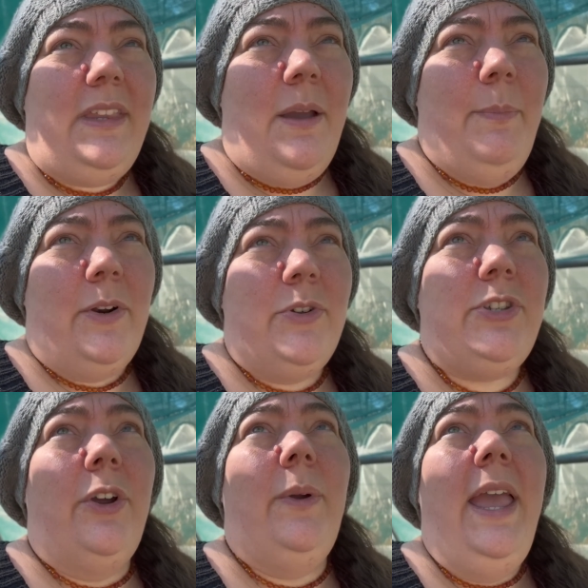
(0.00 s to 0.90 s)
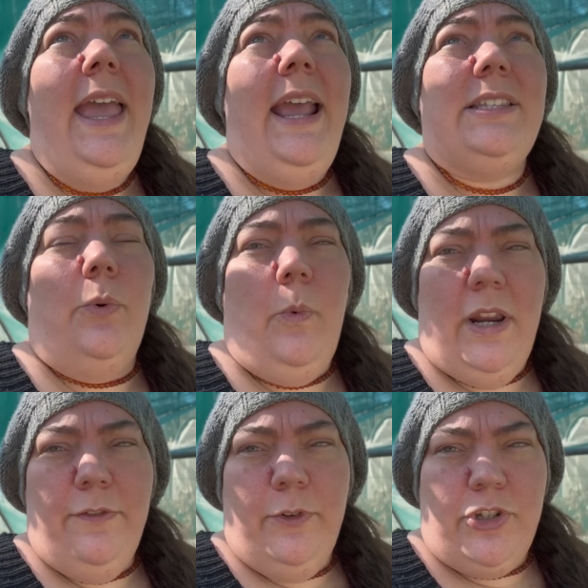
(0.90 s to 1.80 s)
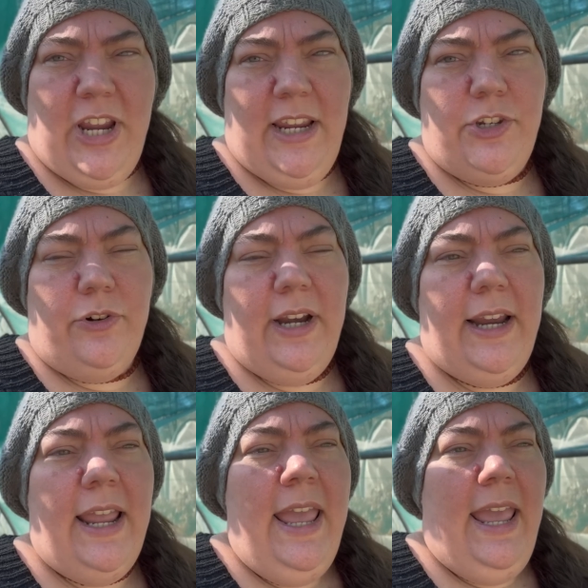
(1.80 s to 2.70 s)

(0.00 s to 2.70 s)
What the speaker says: But also, it's a wonderful shade tree.